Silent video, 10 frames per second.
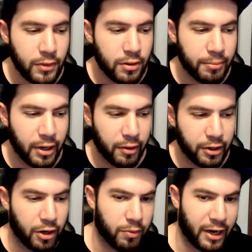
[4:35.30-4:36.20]
But
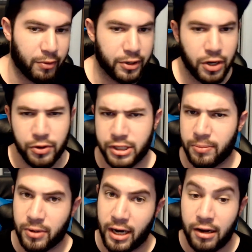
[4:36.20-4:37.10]
when I would go
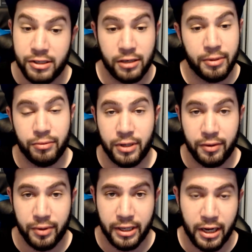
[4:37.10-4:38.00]
somewhere else, it'd be really,
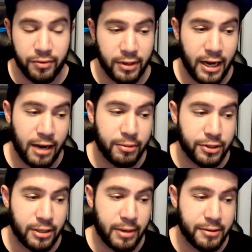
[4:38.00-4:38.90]
really unreliable.
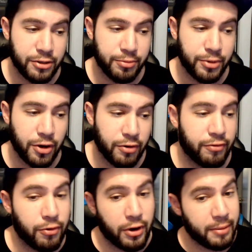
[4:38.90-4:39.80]
Sometimes it would go to
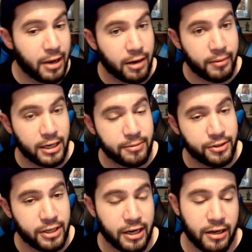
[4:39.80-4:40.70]
40 megabits per
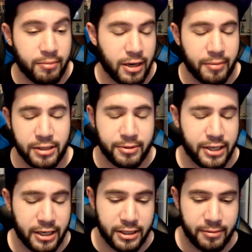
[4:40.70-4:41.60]
second.
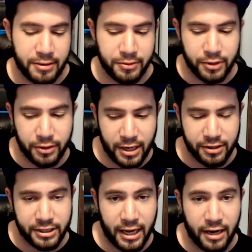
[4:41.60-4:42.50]
Sometimes it would go down
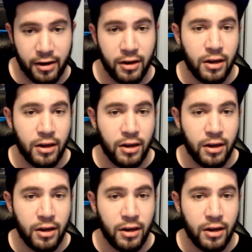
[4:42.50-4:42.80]
to 10.